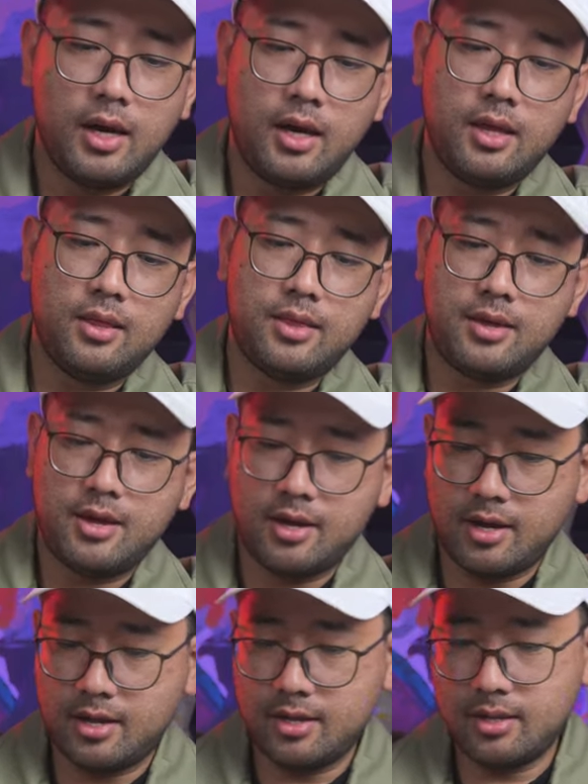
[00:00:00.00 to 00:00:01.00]
And
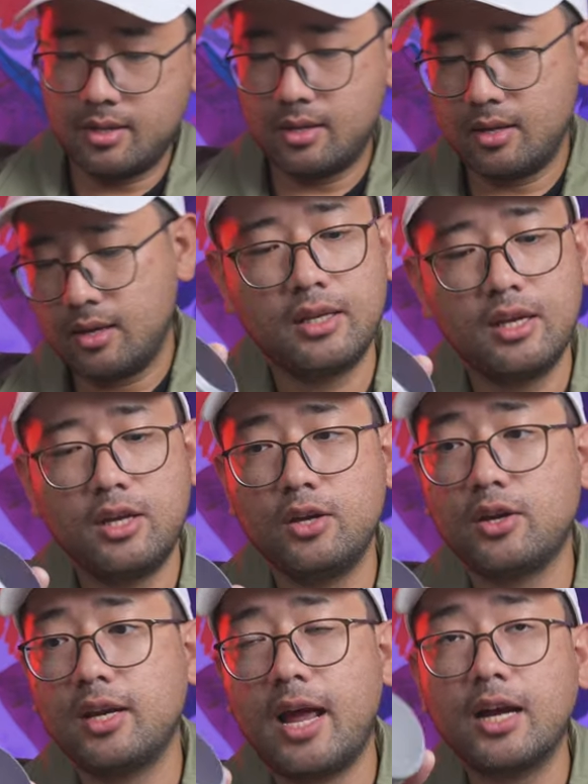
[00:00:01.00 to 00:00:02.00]
then you
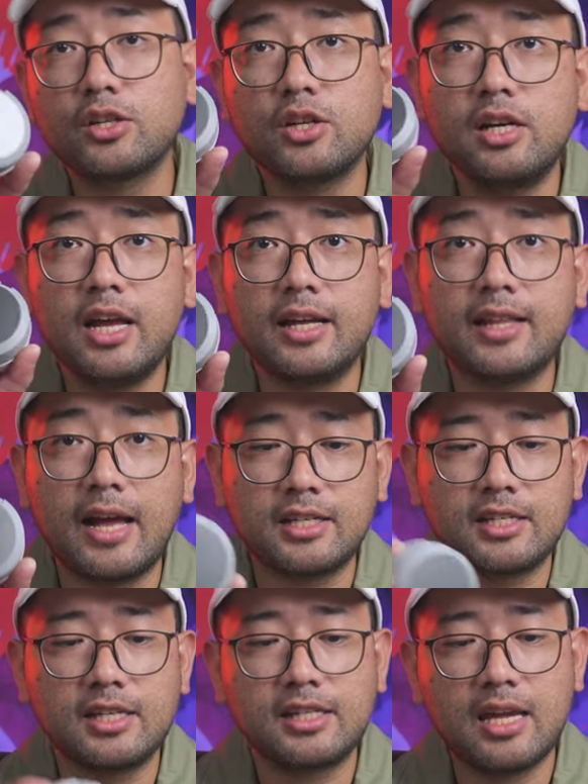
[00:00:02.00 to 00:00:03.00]
can actually
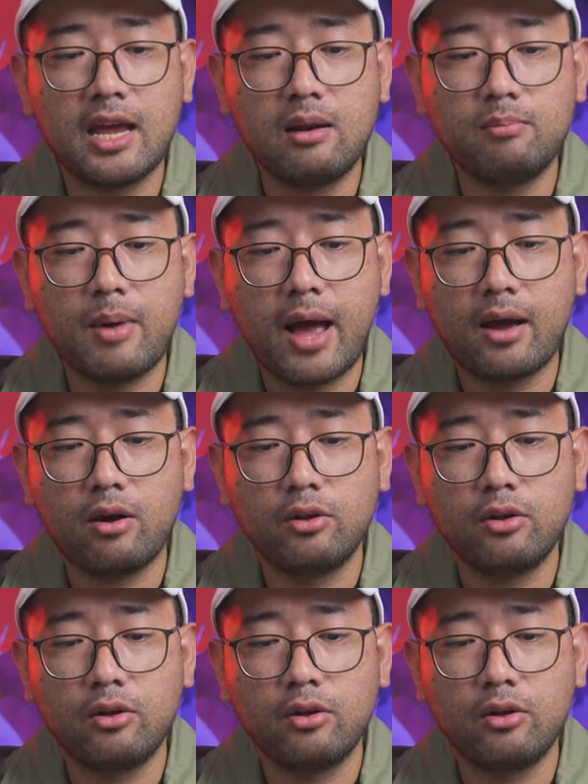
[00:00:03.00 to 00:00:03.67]
attach the scale back